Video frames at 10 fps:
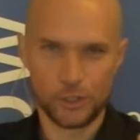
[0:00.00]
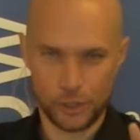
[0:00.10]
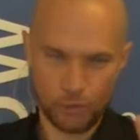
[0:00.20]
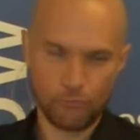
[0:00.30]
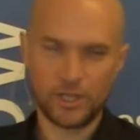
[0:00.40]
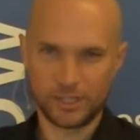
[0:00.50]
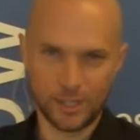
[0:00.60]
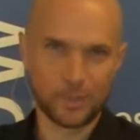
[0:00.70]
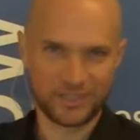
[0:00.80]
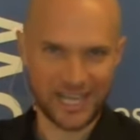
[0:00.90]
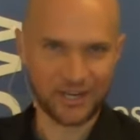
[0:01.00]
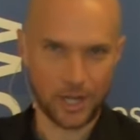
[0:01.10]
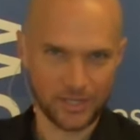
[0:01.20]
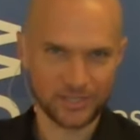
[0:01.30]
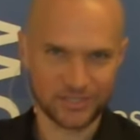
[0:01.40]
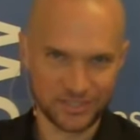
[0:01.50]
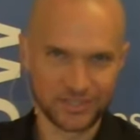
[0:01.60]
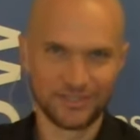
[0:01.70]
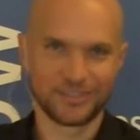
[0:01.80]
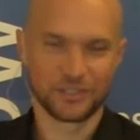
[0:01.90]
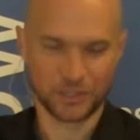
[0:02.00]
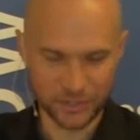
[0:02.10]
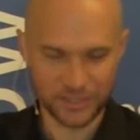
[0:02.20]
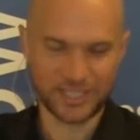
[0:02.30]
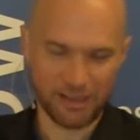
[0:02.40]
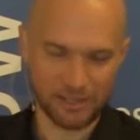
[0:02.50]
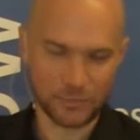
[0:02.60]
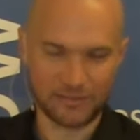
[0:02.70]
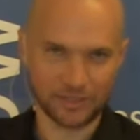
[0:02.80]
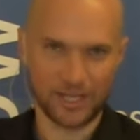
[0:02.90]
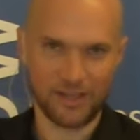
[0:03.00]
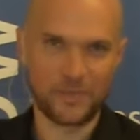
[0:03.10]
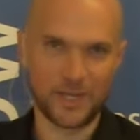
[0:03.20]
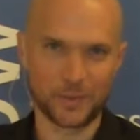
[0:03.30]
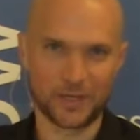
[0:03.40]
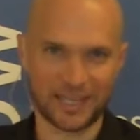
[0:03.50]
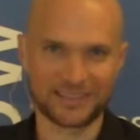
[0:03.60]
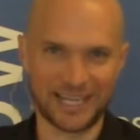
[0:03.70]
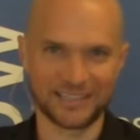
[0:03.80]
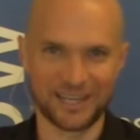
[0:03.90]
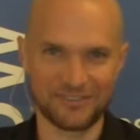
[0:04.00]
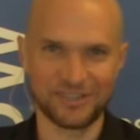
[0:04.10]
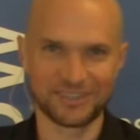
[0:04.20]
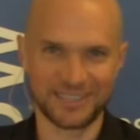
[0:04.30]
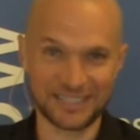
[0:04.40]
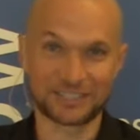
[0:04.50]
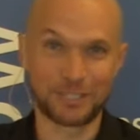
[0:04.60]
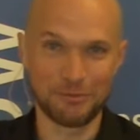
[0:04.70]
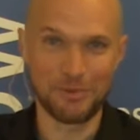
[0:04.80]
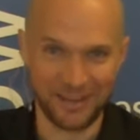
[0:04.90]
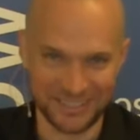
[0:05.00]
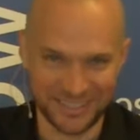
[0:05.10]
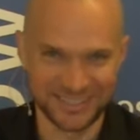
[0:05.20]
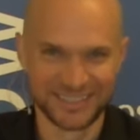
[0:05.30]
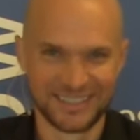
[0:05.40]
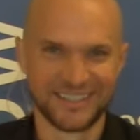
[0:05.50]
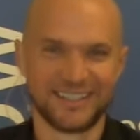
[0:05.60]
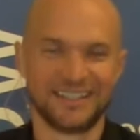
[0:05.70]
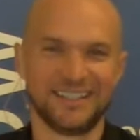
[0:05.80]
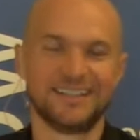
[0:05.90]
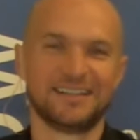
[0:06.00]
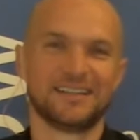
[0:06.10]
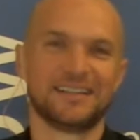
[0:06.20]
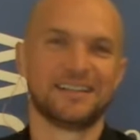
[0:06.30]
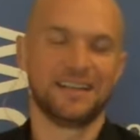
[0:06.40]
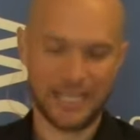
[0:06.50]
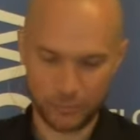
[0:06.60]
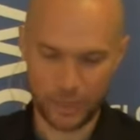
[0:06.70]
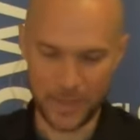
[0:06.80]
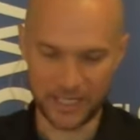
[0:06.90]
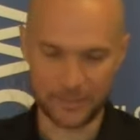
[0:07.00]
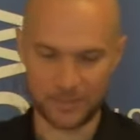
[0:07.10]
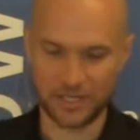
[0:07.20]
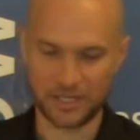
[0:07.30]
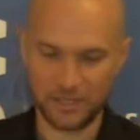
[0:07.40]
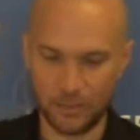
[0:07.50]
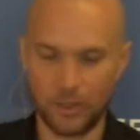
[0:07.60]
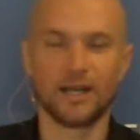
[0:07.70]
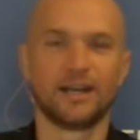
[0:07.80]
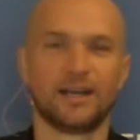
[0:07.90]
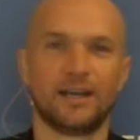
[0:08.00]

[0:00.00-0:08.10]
You're really going to put that on us? You're going to tell us we have to love people at that level? That's too much. And I just want to back up and say, you know what?